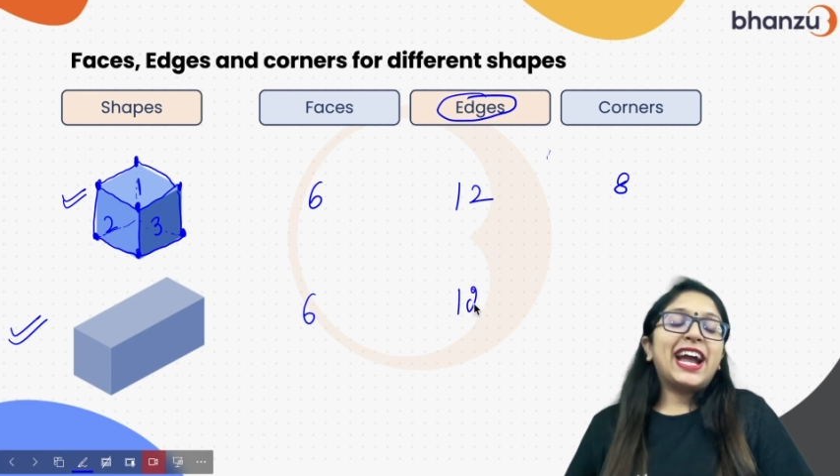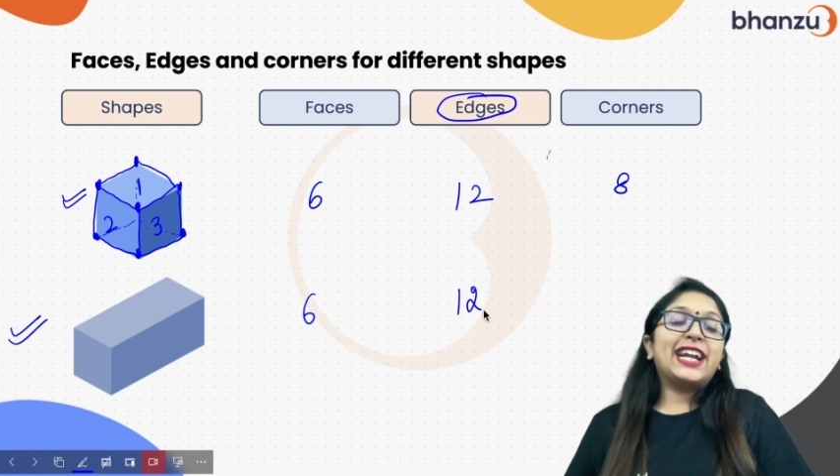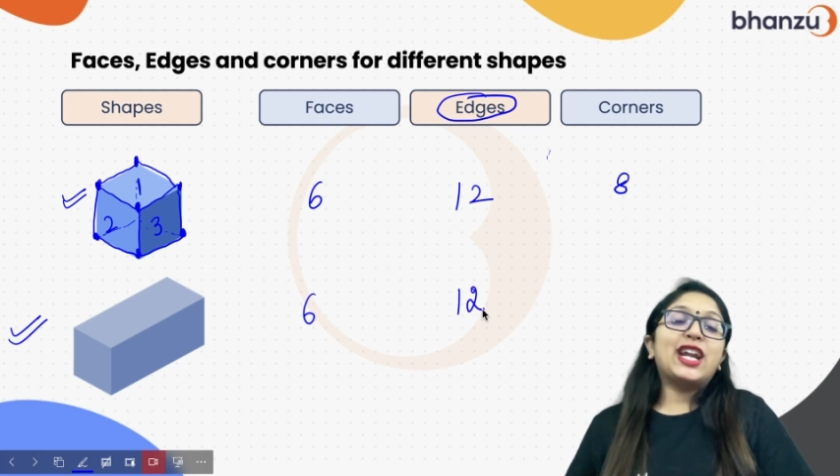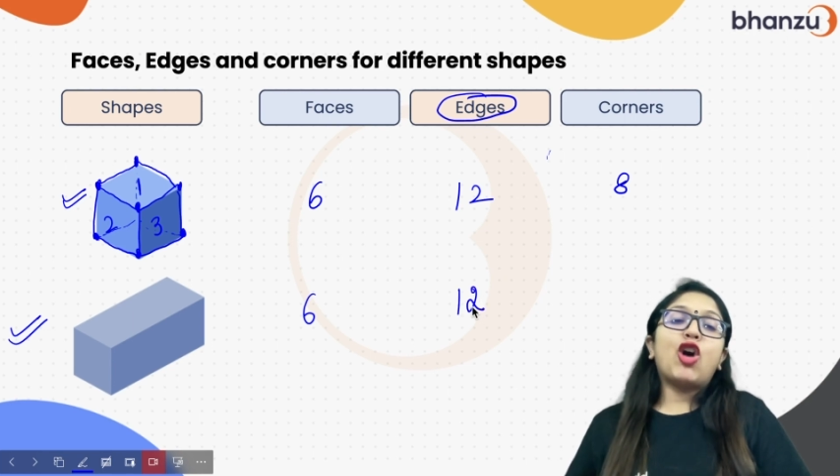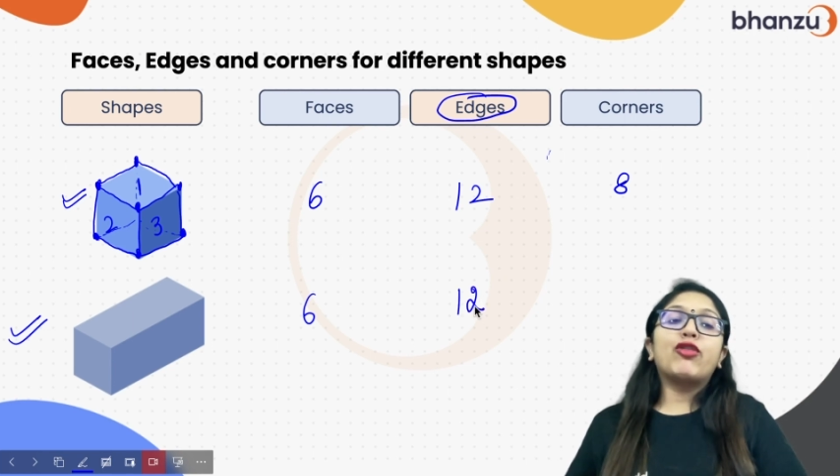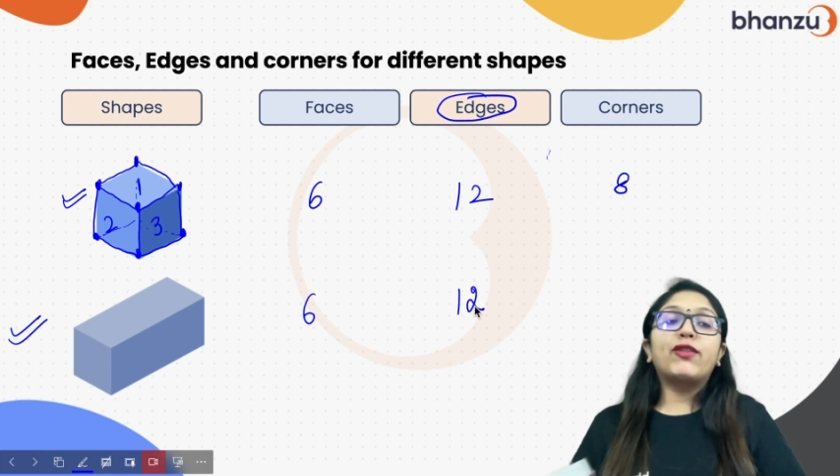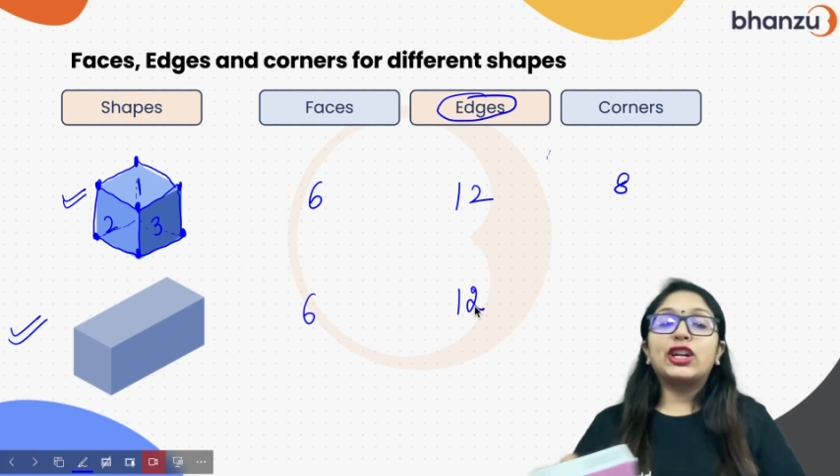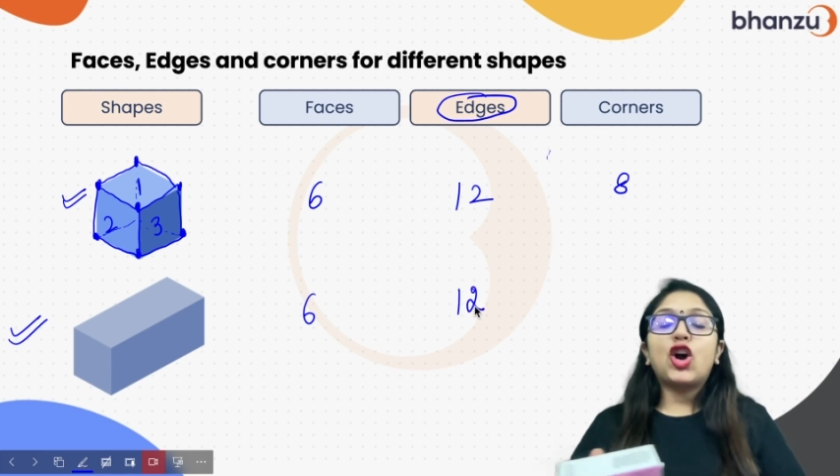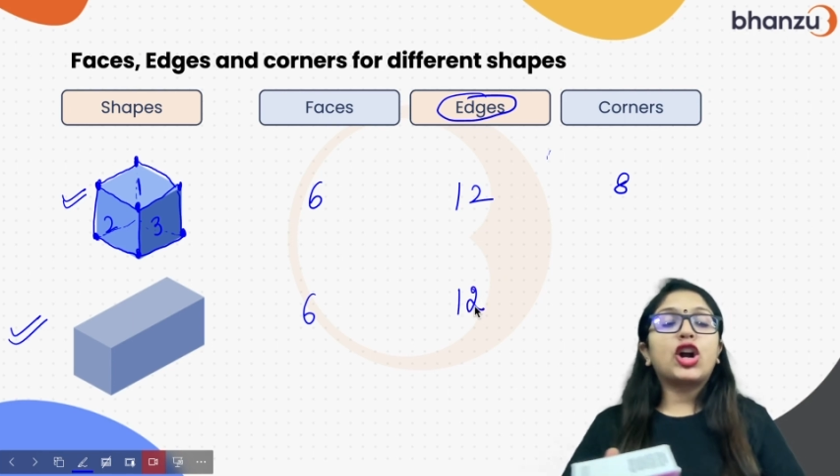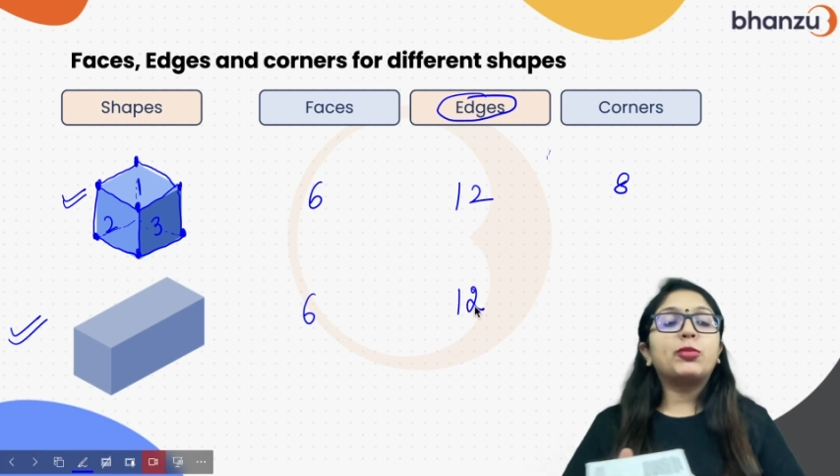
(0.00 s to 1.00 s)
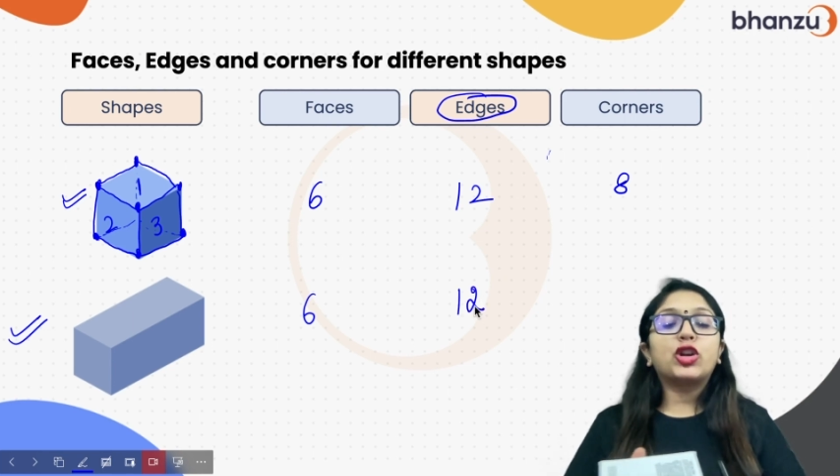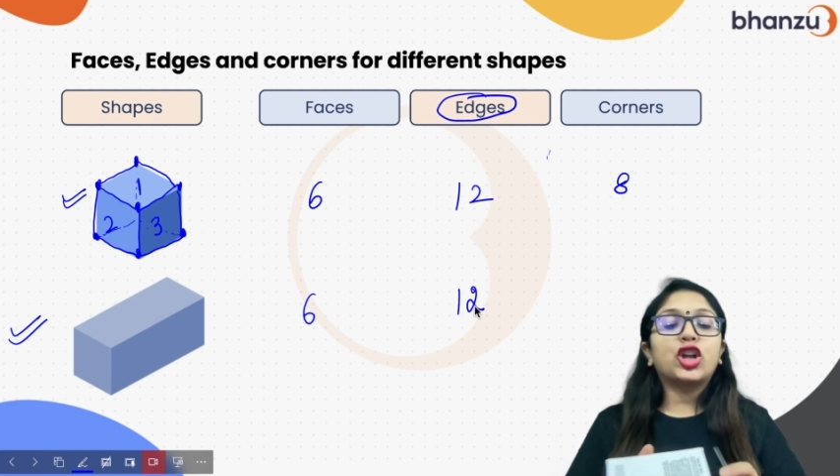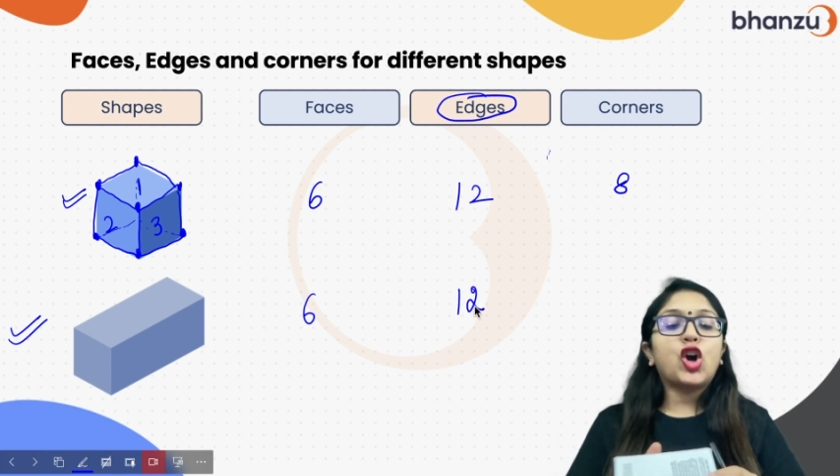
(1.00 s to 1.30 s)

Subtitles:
And now we will talk about the